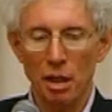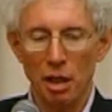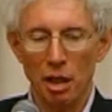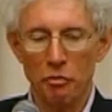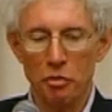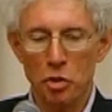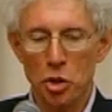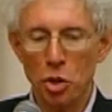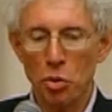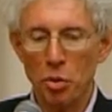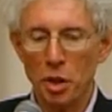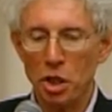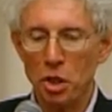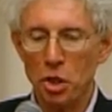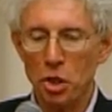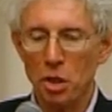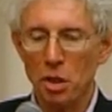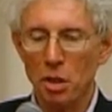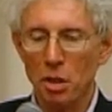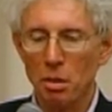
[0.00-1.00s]
of
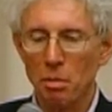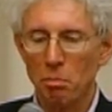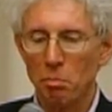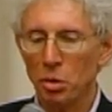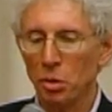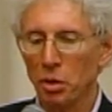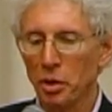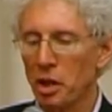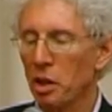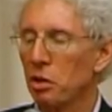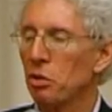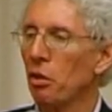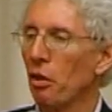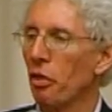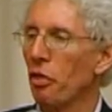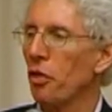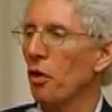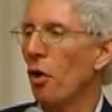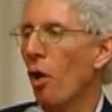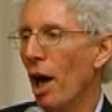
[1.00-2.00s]
Jewish political
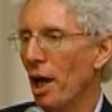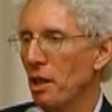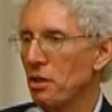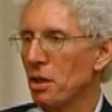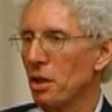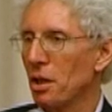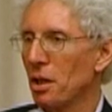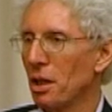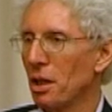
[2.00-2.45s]
thought.